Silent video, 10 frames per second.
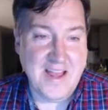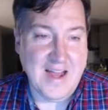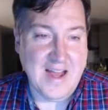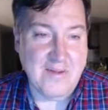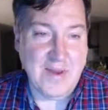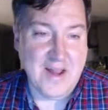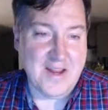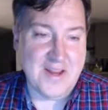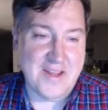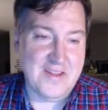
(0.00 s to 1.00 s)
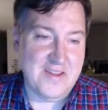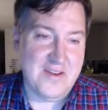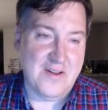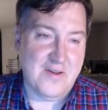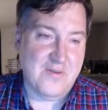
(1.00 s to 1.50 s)
not gonna, you
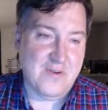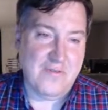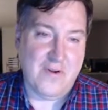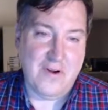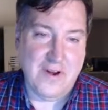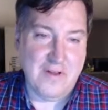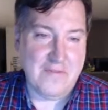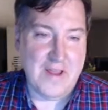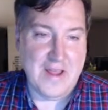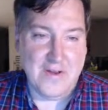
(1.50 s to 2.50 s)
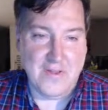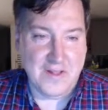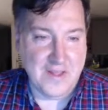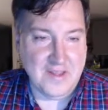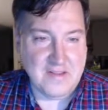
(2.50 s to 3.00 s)
know, we're far enough down the
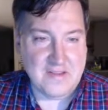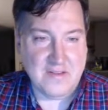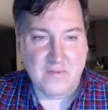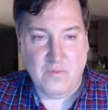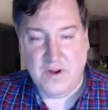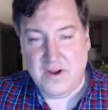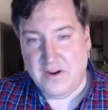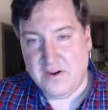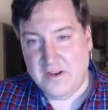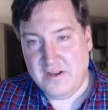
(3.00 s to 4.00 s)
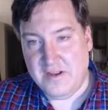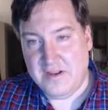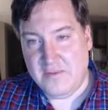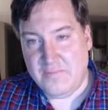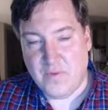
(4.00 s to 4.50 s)
list where
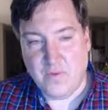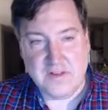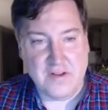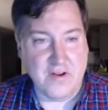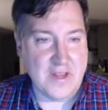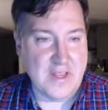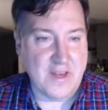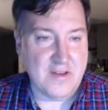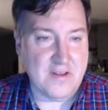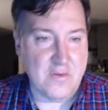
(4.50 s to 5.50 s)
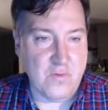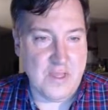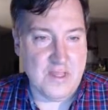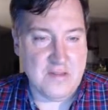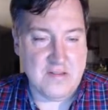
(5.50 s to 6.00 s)
we're starting to get into the
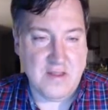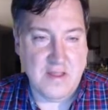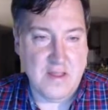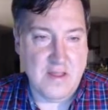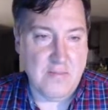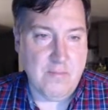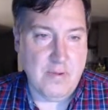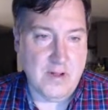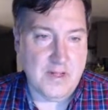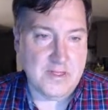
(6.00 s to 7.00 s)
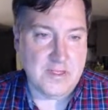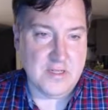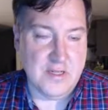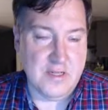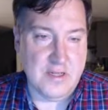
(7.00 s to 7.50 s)
weeds, but
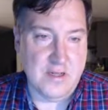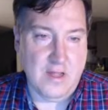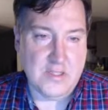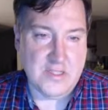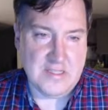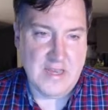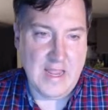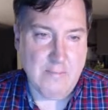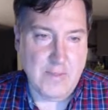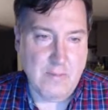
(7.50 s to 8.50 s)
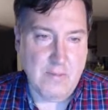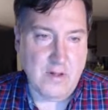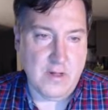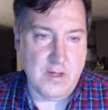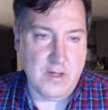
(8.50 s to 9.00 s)
I'll just name them.
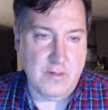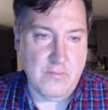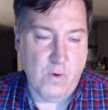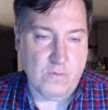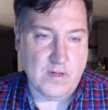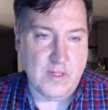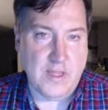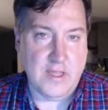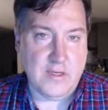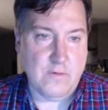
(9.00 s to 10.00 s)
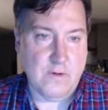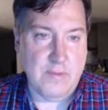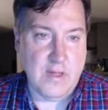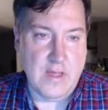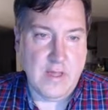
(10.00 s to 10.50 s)
I won't click into them.
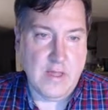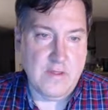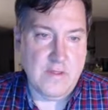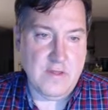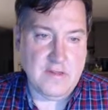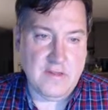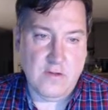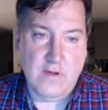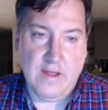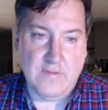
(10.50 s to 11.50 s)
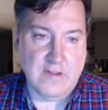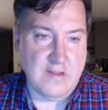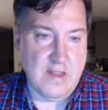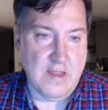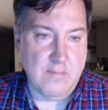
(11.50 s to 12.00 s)
These two have the
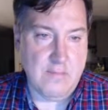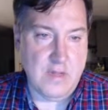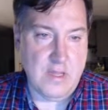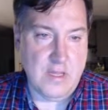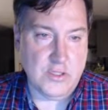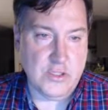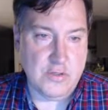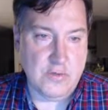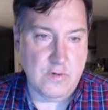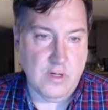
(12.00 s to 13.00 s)
same issue.